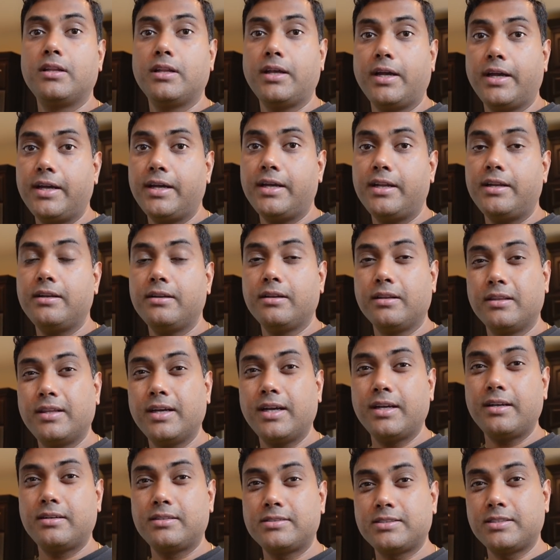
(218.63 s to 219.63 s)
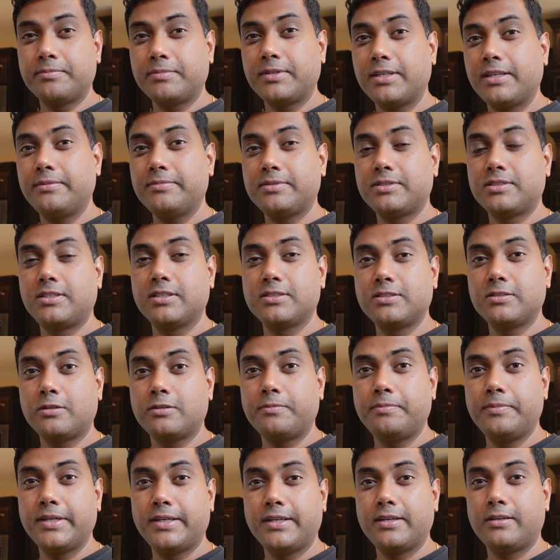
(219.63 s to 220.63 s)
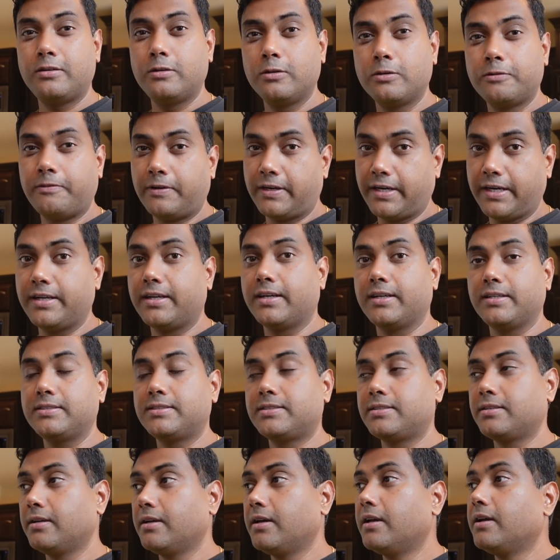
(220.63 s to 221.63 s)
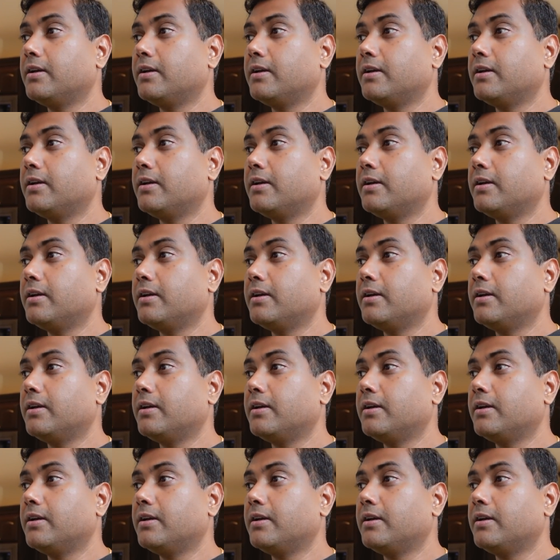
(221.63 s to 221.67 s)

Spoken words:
and that sometimes does not make it look very nice.